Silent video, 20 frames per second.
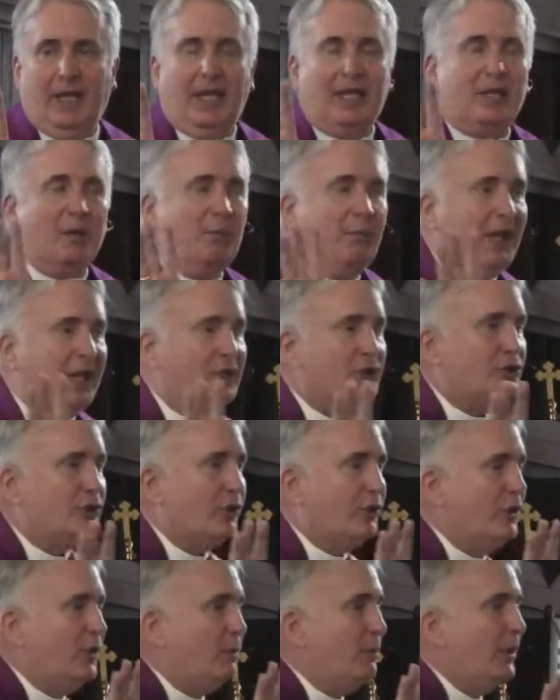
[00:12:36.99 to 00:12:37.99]
And to make
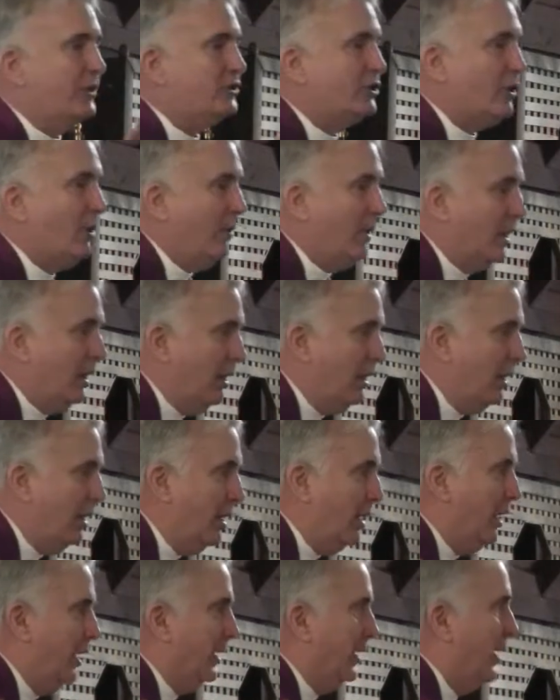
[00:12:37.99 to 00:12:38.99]
sure that what's going
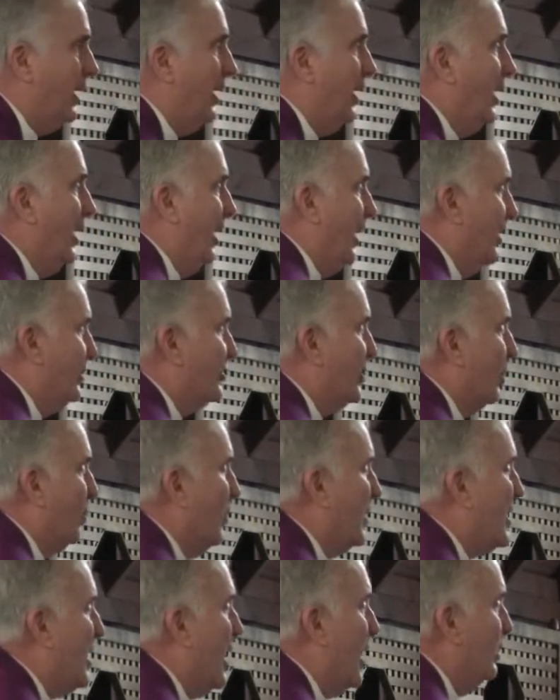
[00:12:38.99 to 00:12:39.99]
on is that
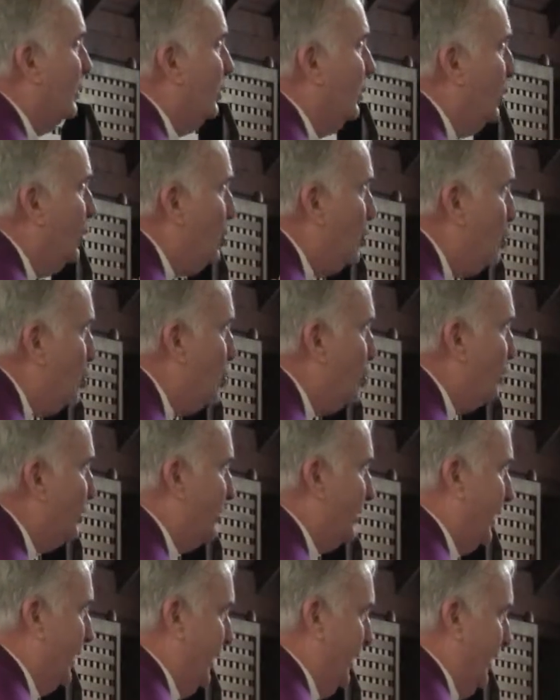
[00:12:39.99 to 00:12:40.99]
we're not
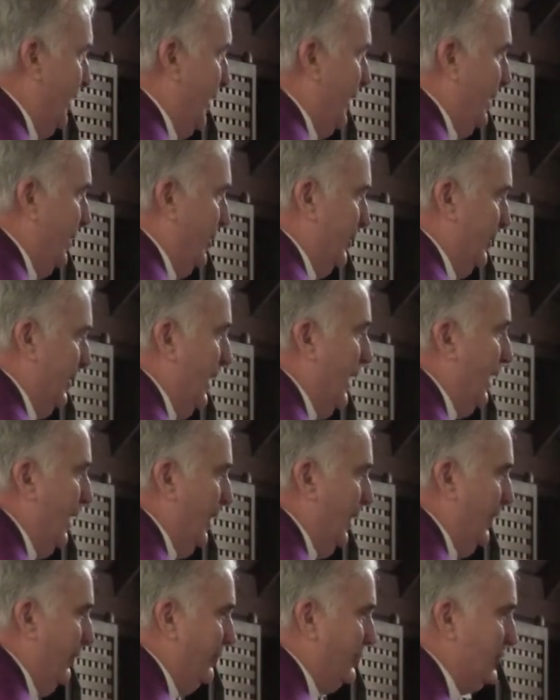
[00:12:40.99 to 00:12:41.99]
losing our
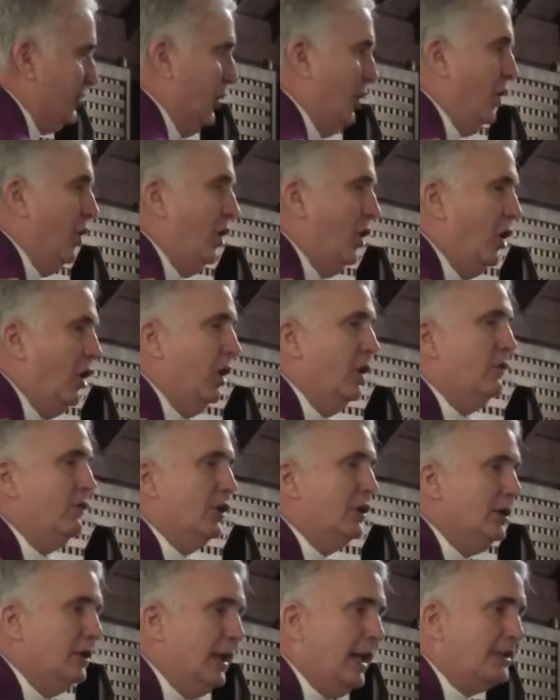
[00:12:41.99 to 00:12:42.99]
lives
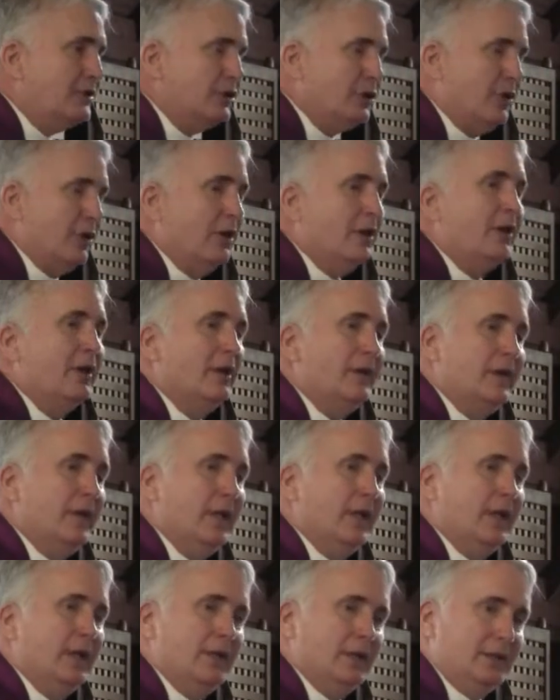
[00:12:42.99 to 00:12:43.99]
over lesser
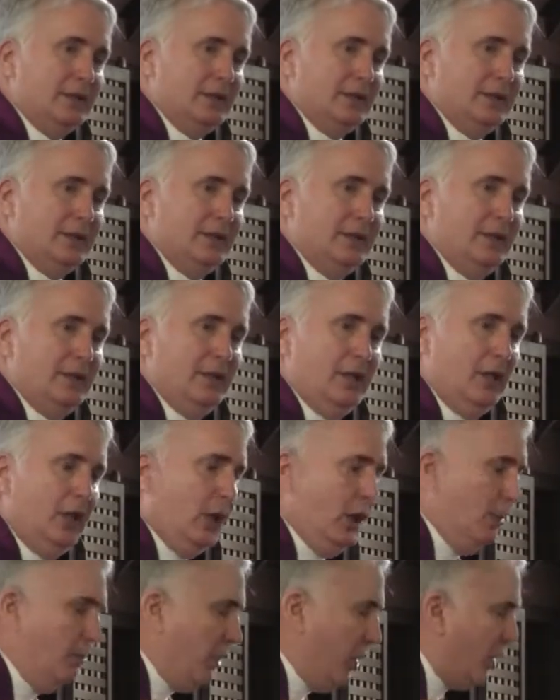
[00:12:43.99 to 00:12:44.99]
things.
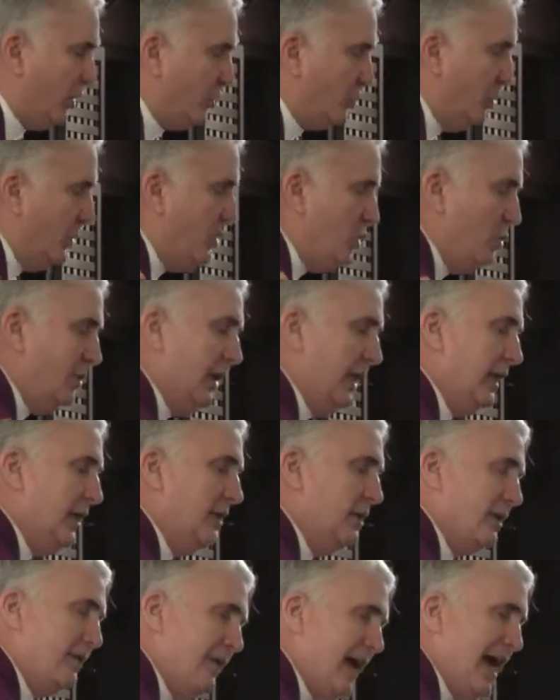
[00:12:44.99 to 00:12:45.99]
Because when you get
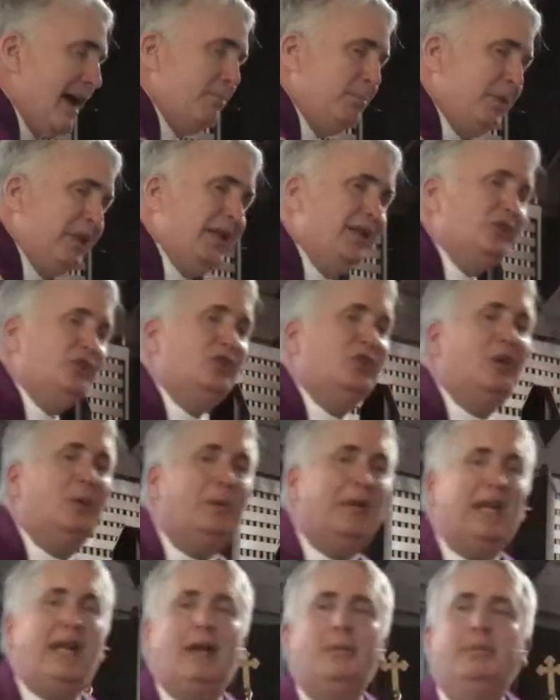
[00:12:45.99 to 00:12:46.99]
into that place, you know
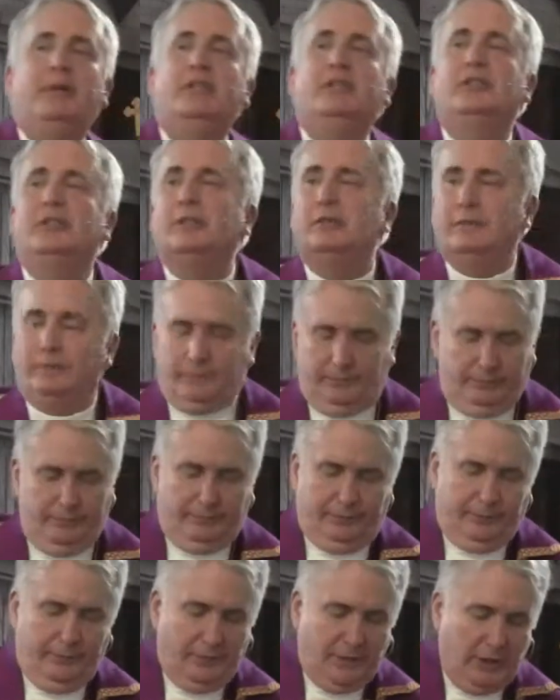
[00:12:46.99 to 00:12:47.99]
what happens?
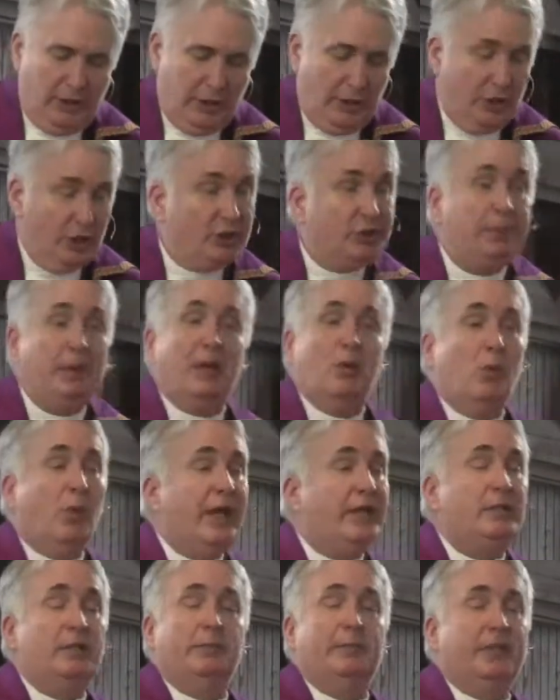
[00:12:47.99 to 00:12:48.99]
You spend
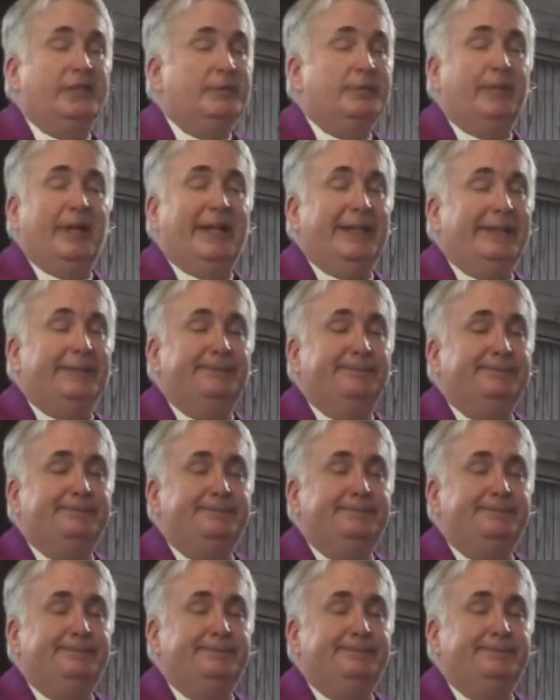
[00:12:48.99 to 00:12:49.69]
way too much money.